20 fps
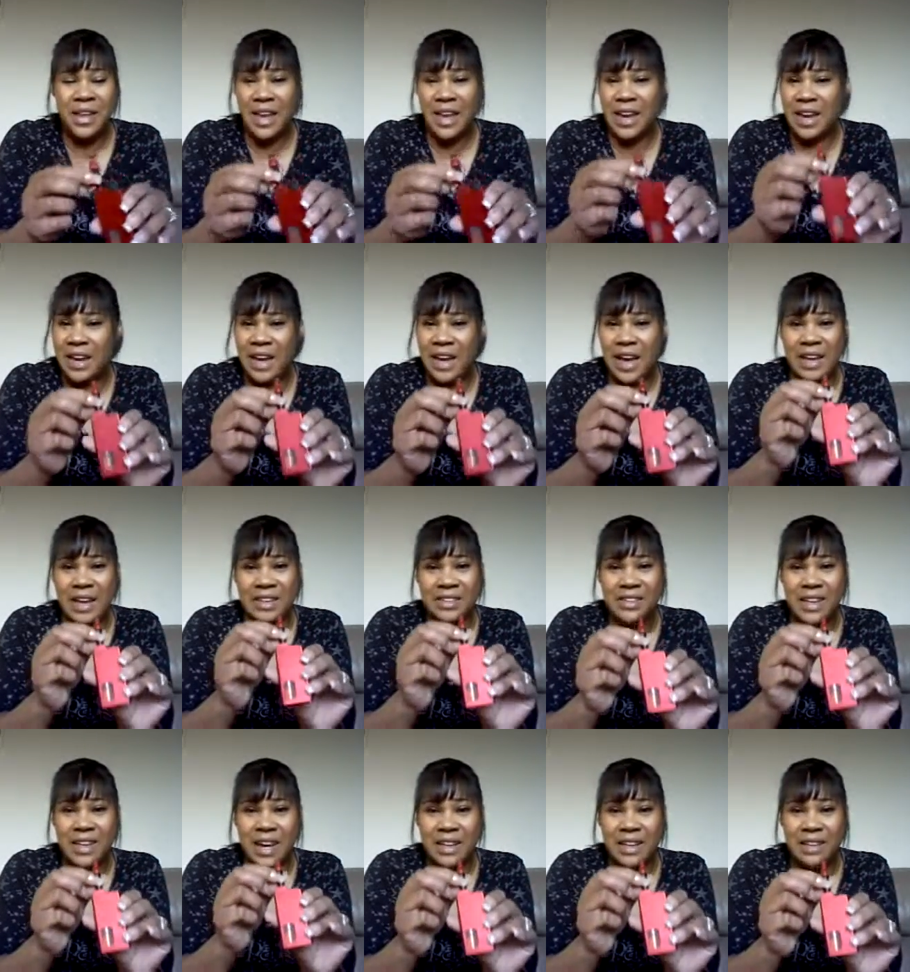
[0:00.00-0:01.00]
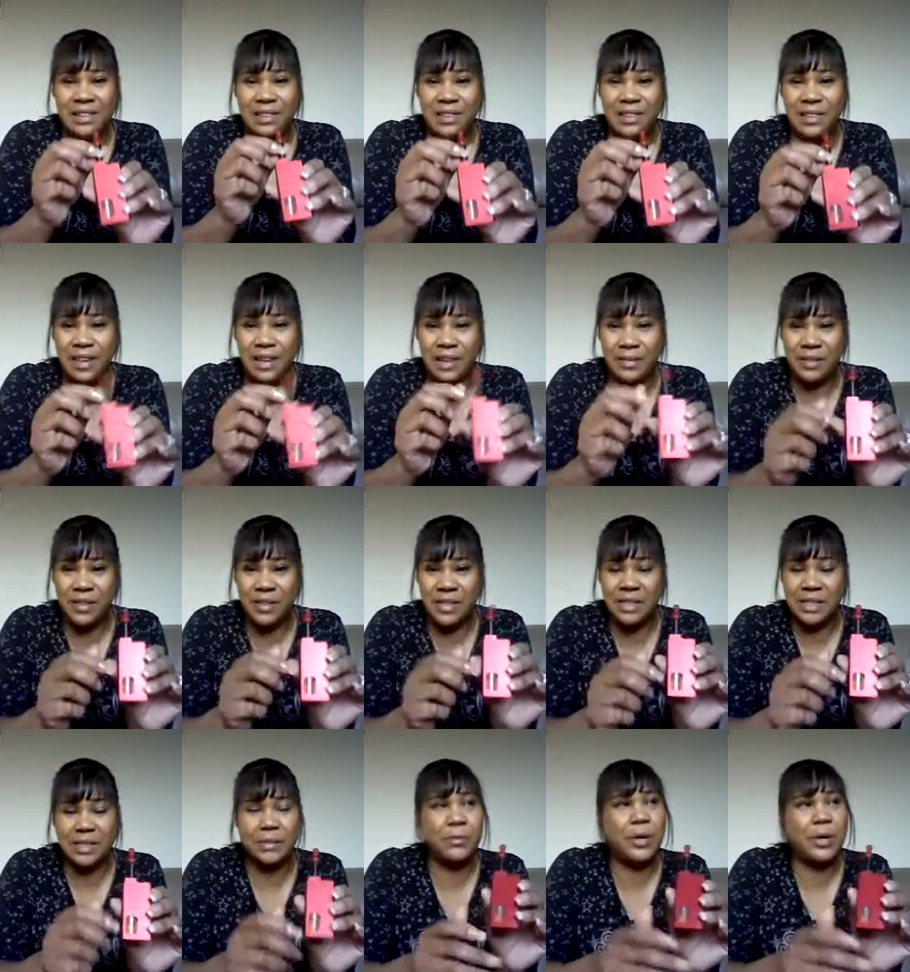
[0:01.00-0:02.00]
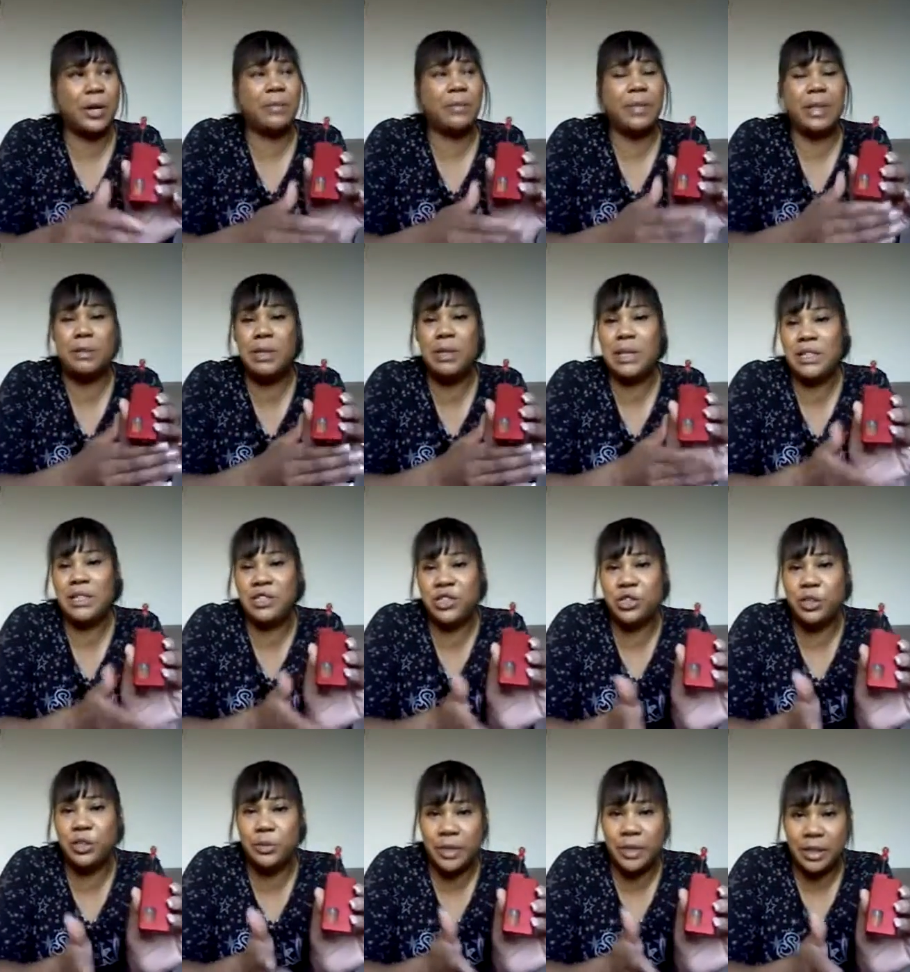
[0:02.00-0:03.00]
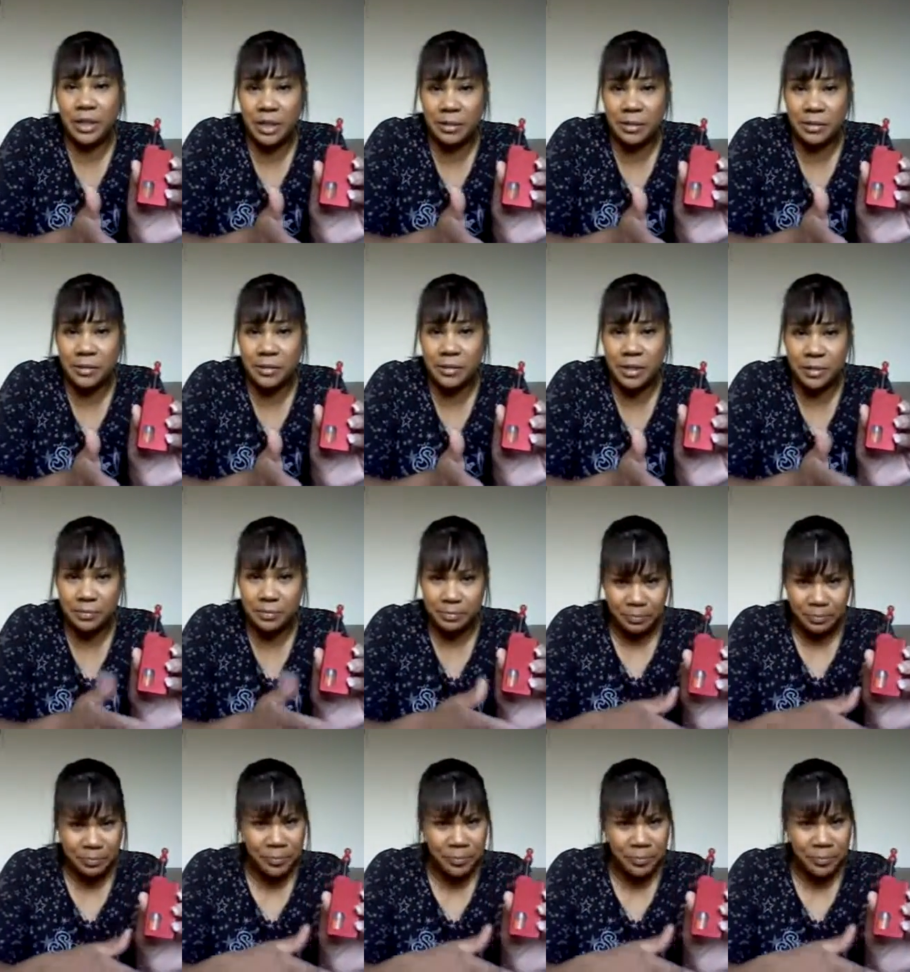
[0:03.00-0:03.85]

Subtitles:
And I love this. Well, let me let you know what it comes with.